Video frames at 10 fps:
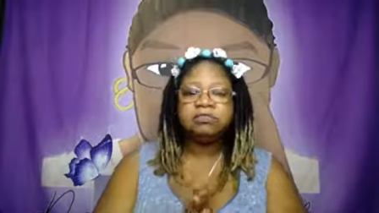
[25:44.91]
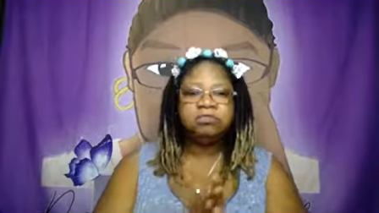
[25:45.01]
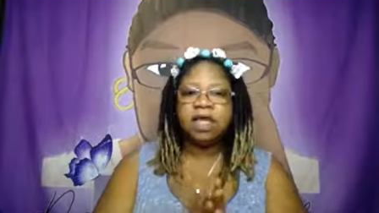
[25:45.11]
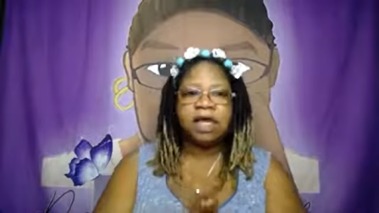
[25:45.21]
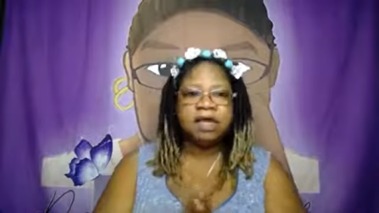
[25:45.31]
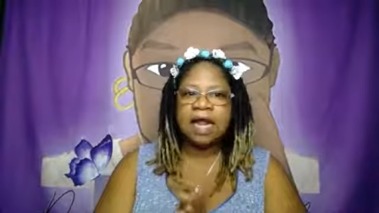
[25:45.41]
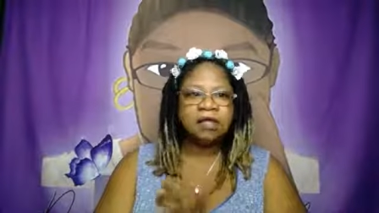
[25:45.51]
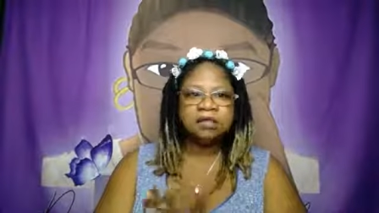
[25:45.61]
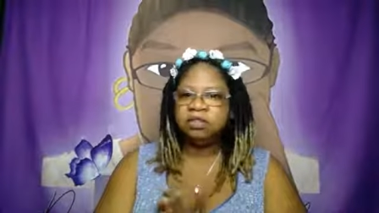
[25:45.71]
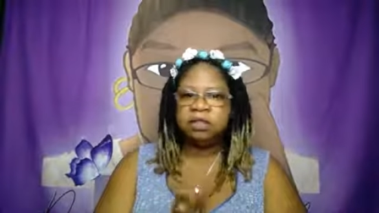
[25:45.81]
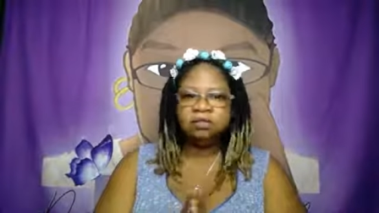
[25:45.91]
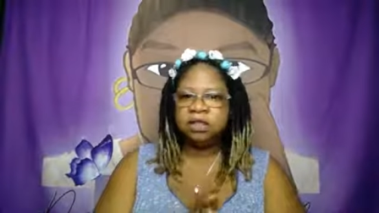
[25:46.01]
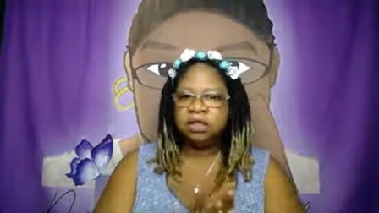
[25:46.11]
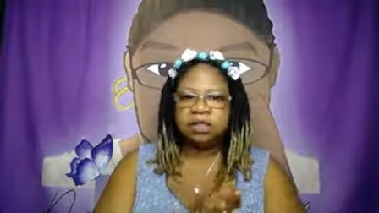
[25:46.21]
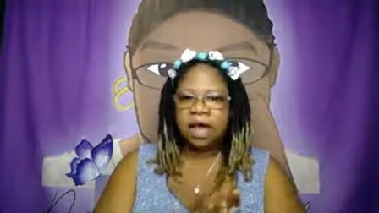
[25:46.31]
yeah, that you don't
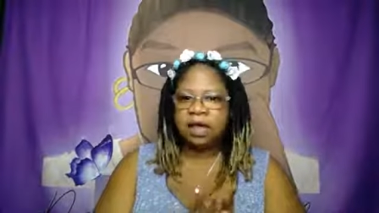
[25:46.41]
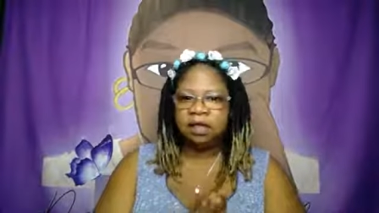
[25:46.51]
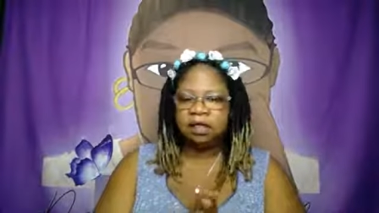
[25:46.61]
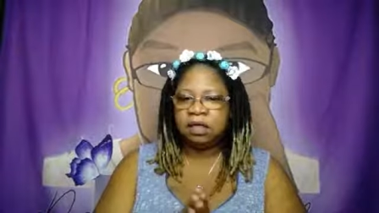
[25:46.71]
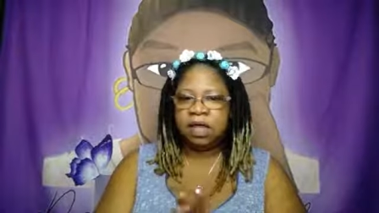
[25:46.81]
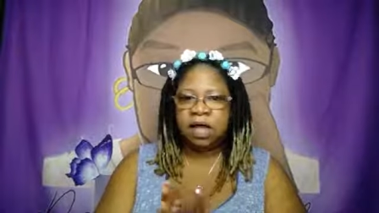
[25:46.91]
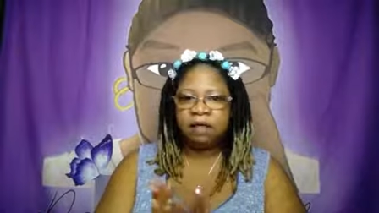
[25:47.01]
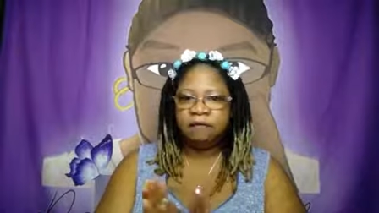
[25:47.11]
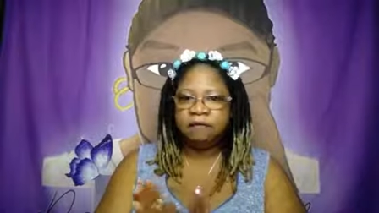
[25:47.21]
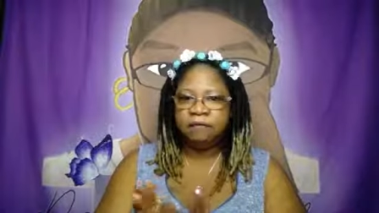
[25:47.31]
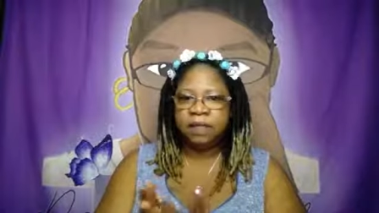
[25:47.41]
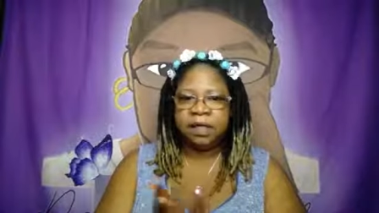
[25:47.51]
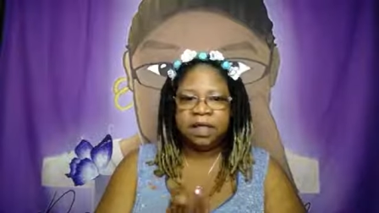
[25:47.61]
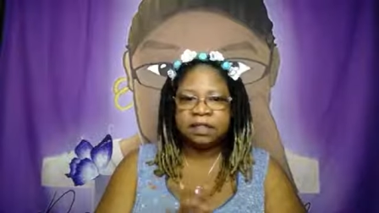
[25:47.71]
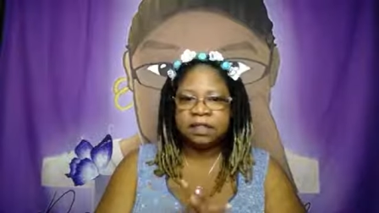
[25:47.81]
need that in your life,
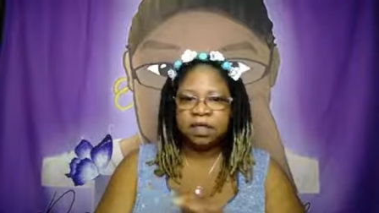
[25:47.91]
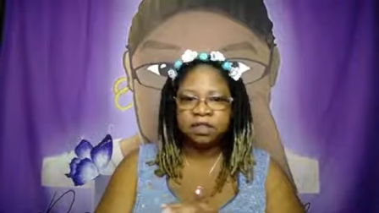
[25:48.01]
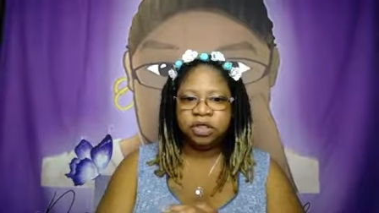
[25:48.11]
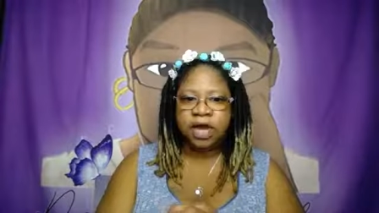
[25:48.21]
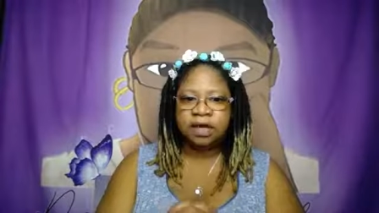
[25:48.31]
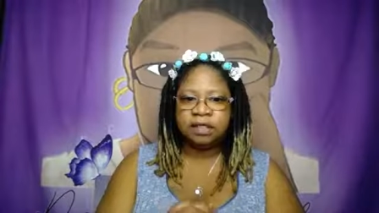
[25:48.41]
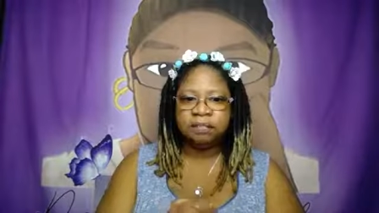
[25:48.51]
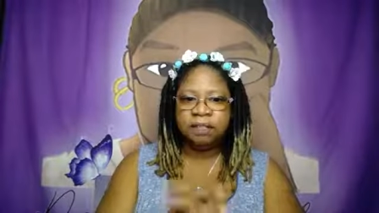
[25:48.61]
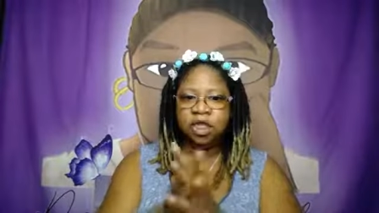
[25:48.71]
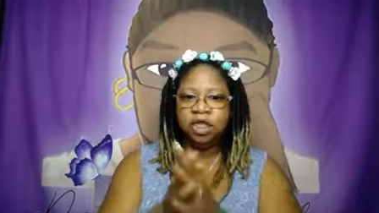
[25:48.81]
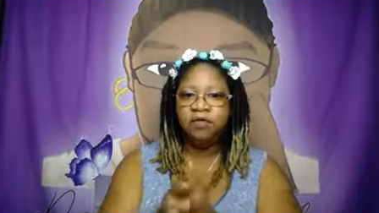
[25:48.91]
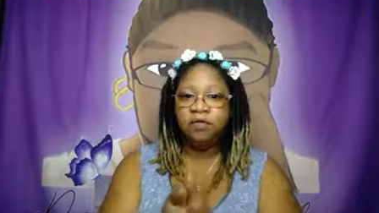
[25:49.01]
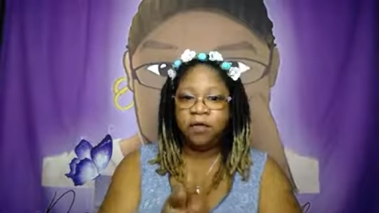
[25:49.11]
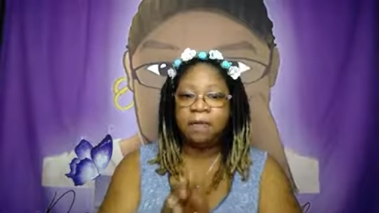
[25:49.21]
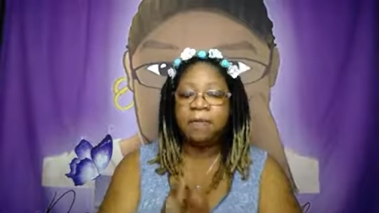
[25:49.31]
because they're trying to make you
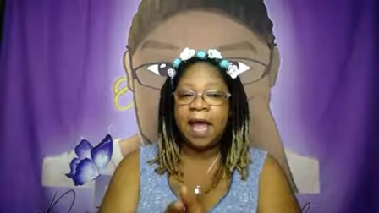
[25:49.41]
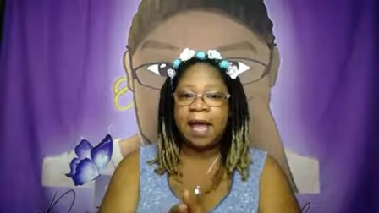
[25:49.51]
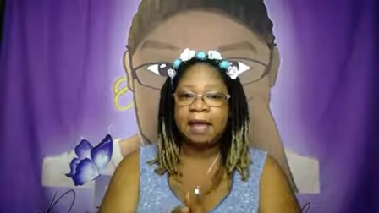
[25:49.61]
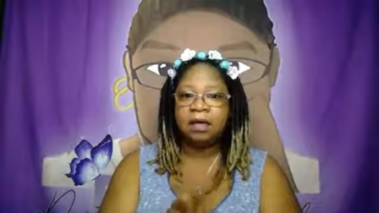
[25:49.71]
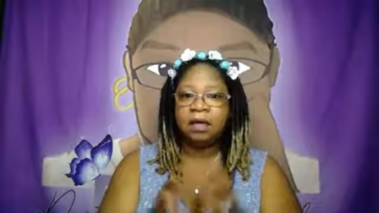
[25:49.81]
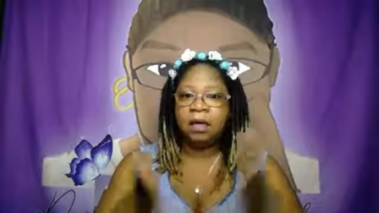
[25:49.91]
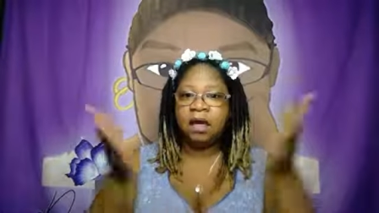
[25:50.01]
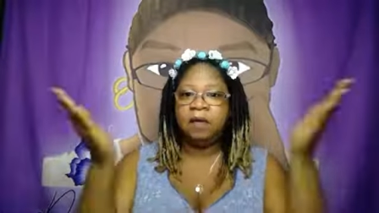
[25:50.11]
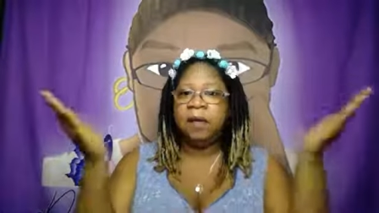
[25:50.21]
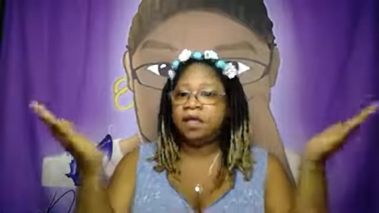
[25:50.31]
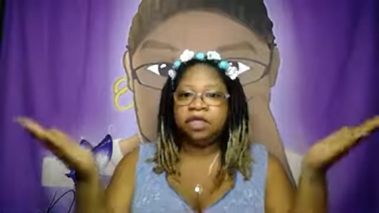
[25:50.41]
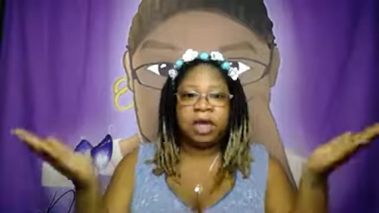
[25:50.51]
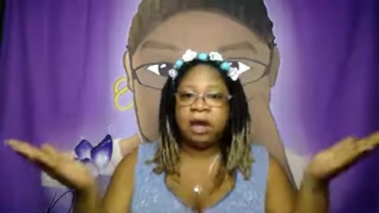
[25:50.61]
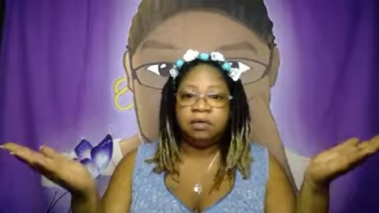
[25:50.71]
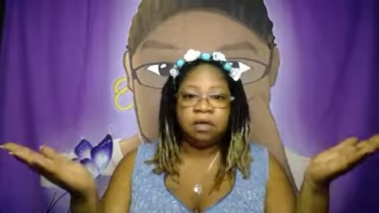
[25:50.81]
feel bad about your
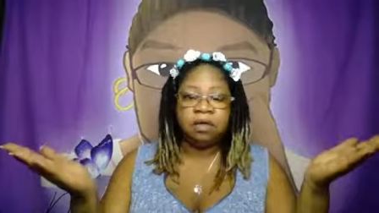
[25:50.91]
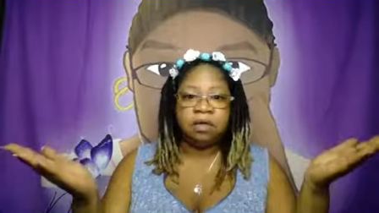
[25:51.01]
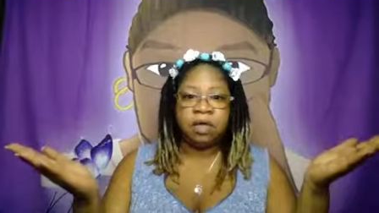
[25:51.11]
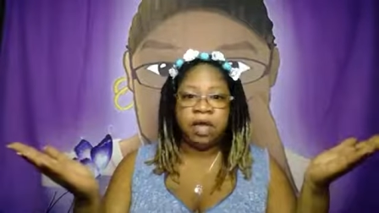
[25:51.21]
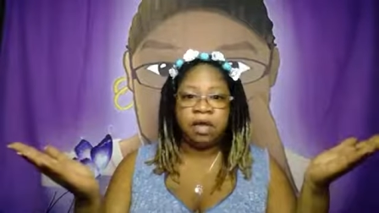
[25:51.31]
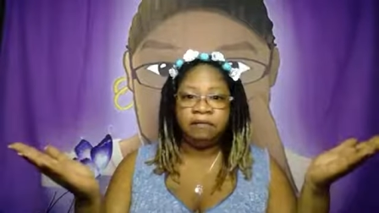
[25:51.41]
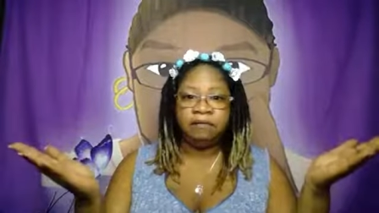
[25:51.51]
outlook on life.